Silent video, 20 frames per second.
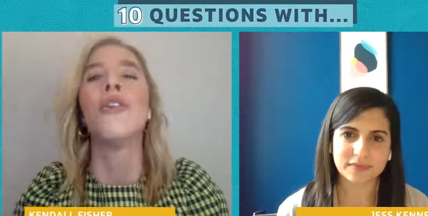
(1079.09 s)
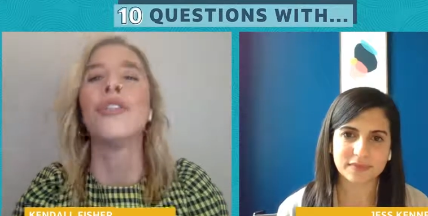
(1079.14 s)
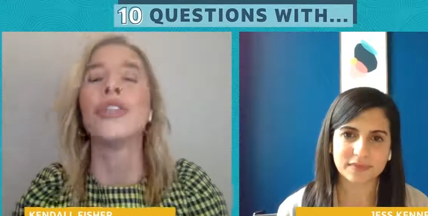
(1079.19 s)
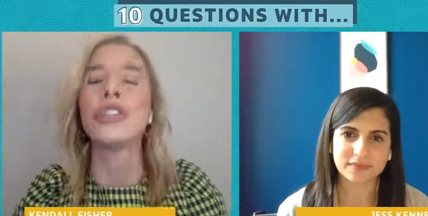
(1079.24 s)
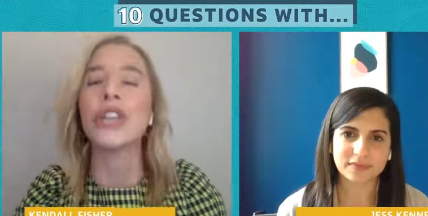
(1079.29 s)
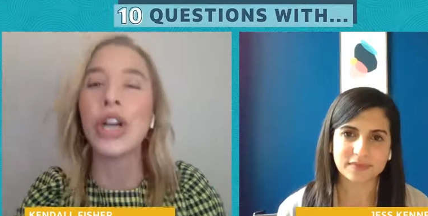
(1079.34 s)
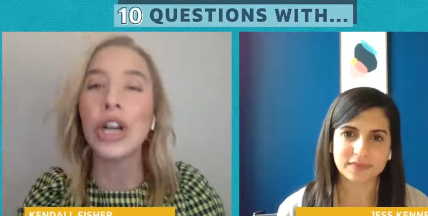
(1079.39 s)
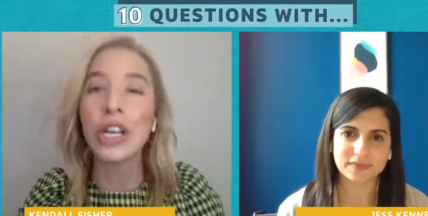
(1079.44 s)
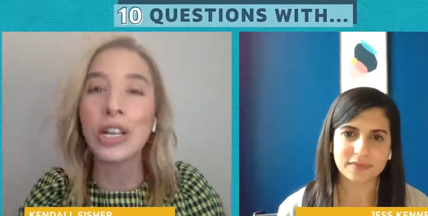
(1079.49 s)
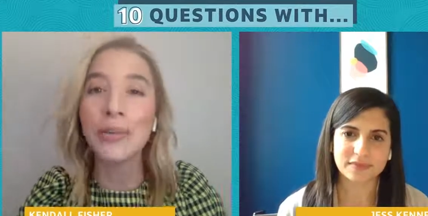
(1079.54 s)

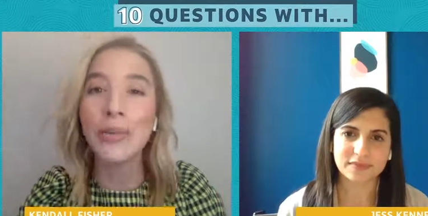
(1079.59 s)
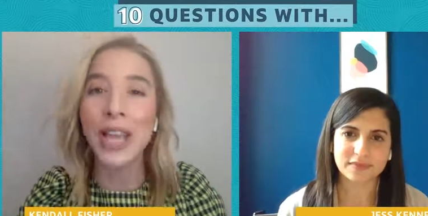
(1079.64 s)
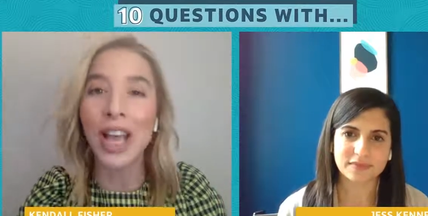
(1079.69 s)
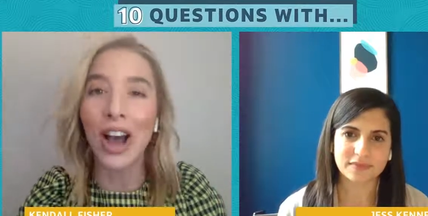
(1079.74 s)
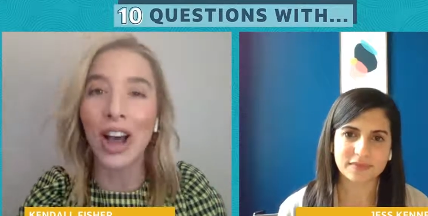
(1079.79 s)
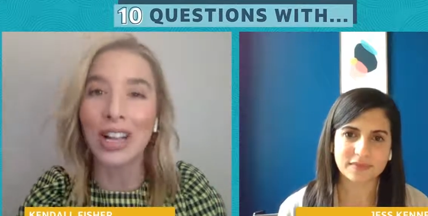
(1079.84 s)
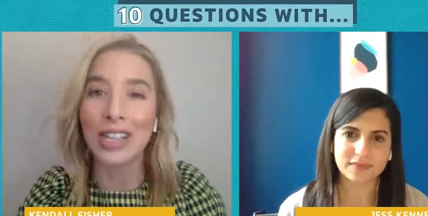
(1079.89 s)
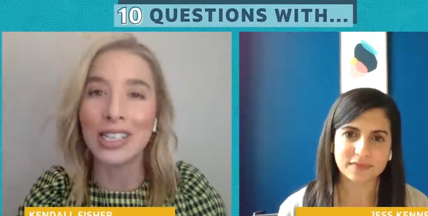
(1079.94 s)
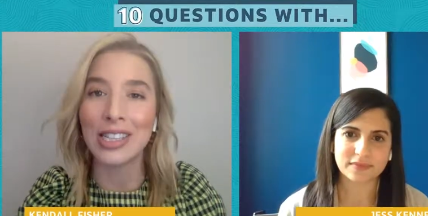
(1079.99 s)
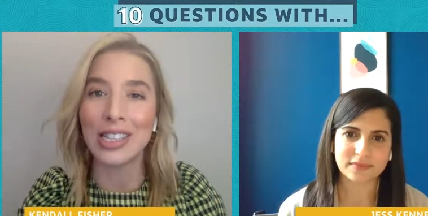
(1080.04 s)
Speaker 1: for turning
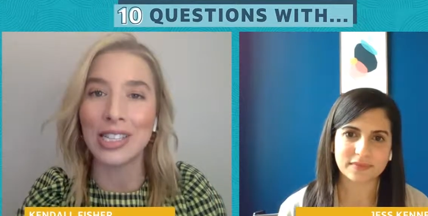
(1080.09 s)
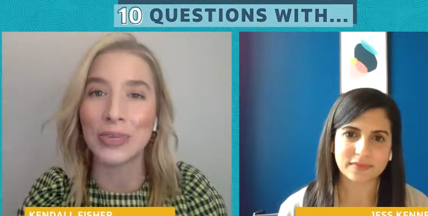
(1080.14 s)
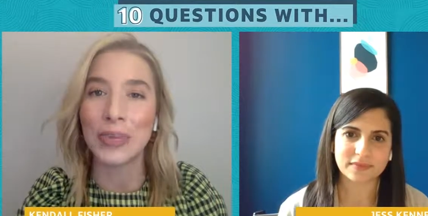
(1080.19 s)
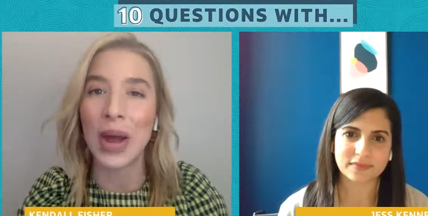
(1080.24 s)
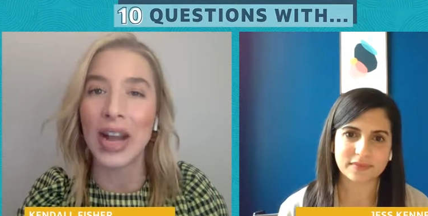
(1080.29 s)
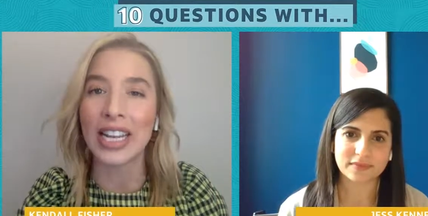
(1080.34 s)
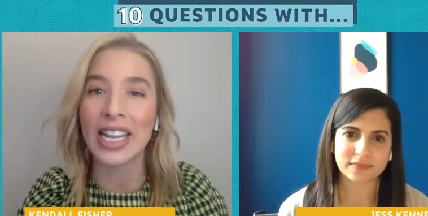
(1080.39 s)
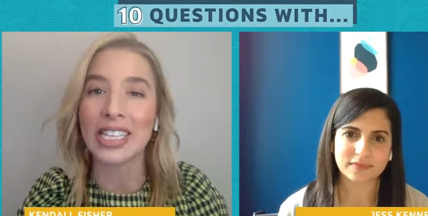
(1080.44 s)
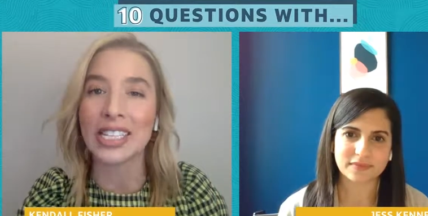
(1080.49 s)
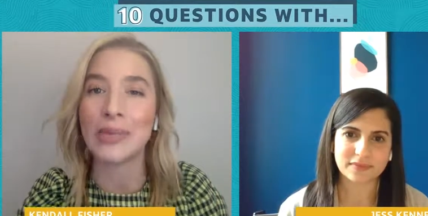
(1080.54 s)
me on to this
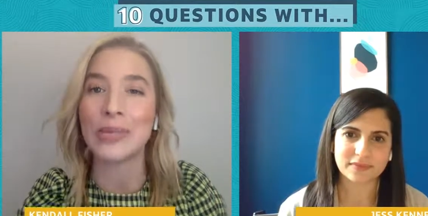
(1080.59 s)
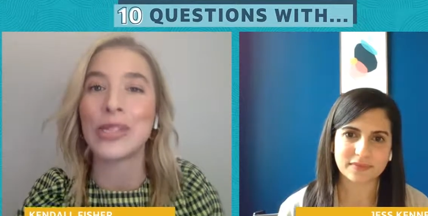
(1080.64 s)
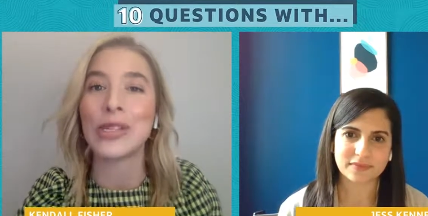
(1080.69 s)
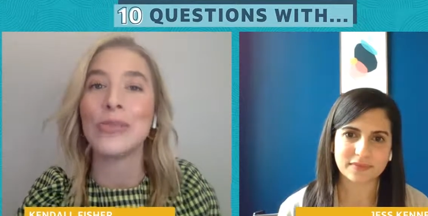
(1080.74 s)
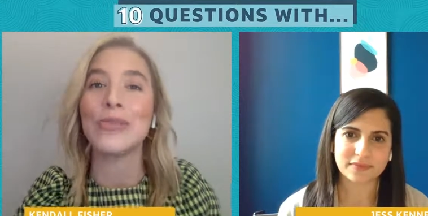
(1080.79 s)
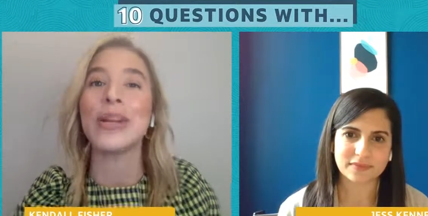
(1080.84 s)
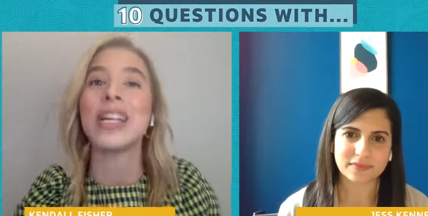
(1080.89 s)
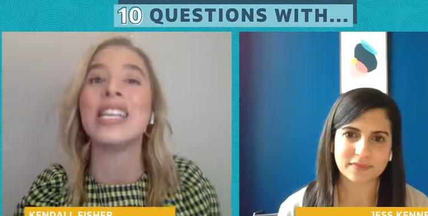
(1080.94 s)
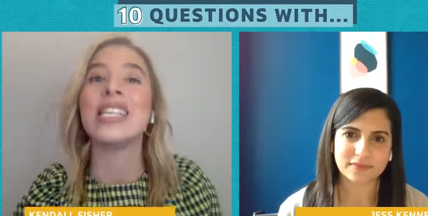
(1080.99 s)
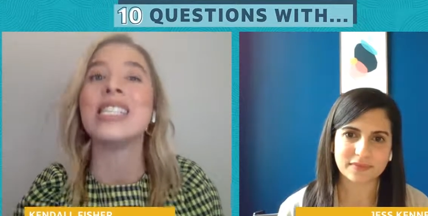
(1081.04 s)
podcast
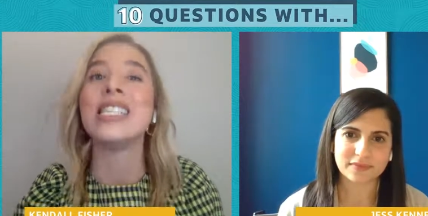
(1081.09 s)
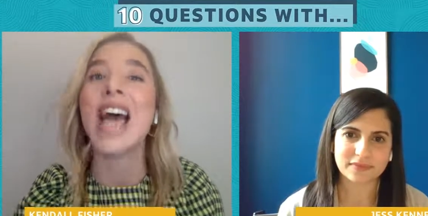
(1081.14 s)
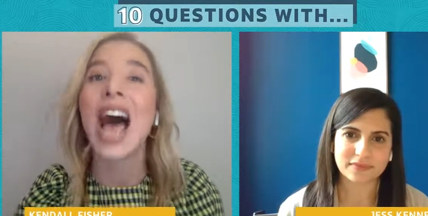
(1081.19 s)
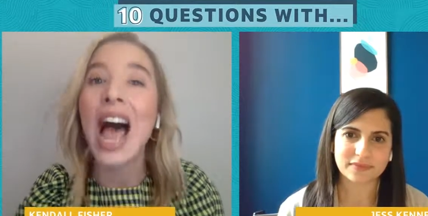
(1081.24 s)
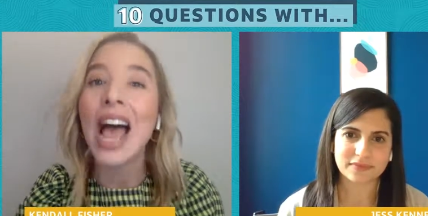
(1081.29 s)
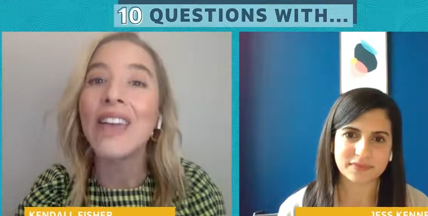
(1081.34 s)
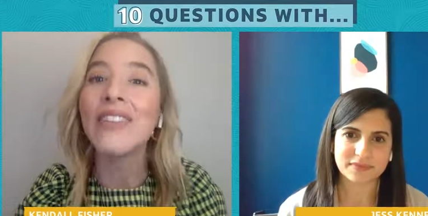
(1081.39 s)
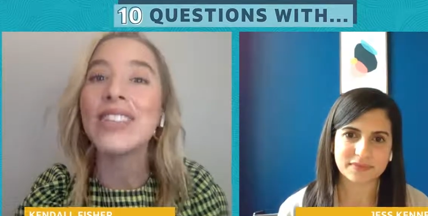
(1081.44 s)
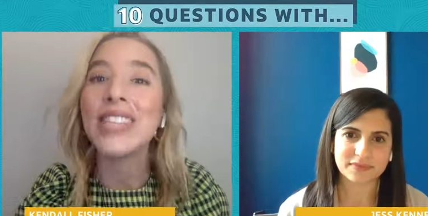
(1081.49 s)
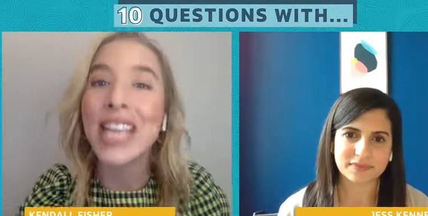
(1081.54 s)
episode, but it
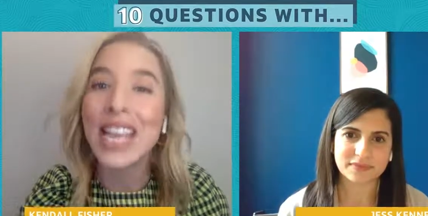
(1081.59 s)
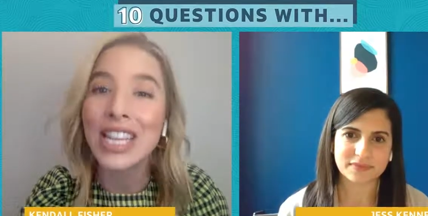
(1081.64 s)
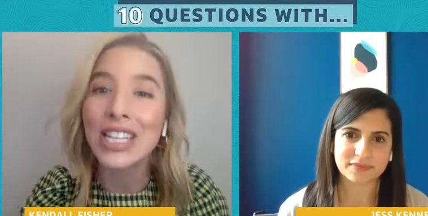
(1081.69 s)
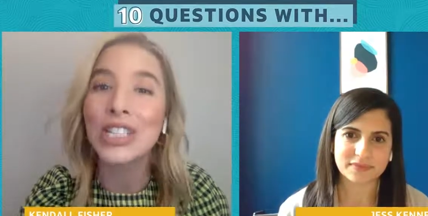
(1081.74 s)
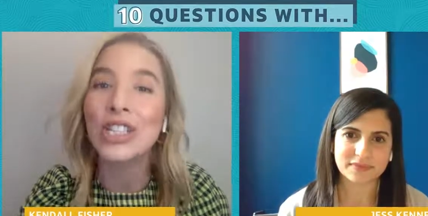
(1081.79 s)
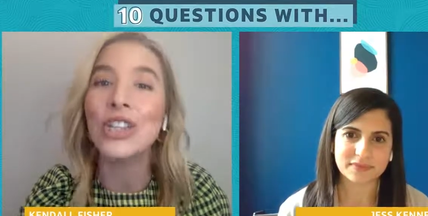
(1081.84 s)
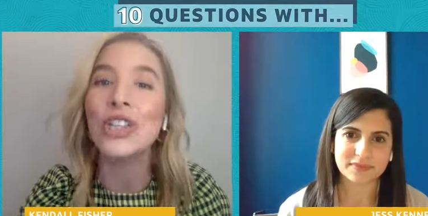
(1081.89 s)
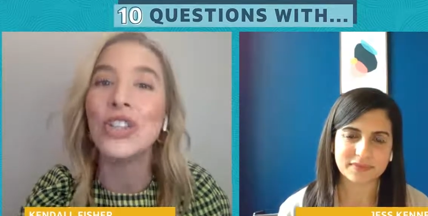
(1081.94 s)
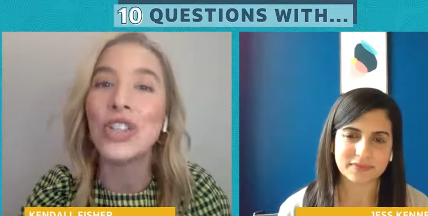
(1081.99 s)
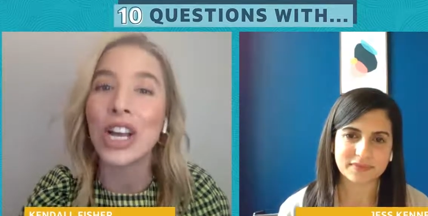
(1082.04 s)
dives
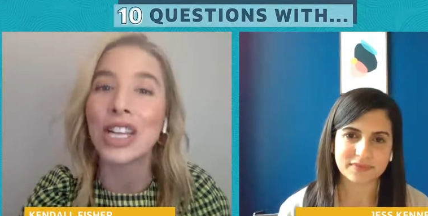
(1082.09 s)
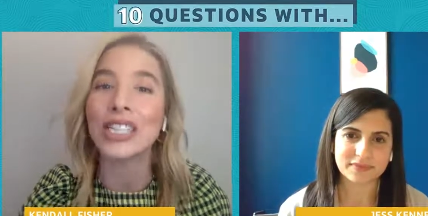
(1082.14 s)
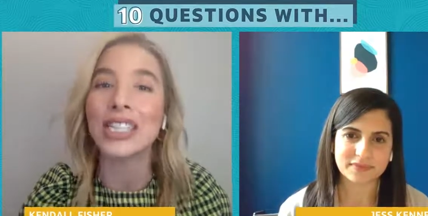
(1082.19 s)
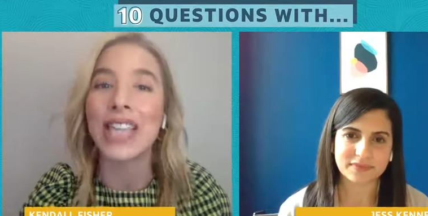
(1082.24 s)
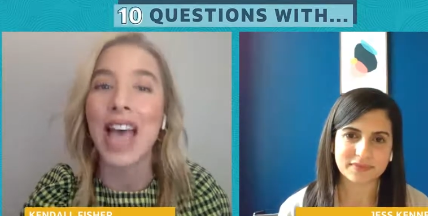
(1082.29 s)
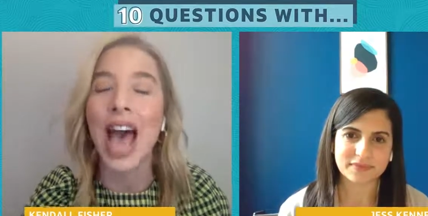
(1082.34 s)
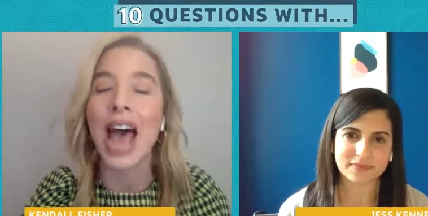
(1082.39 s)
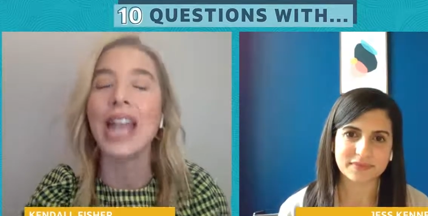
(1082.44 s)
into just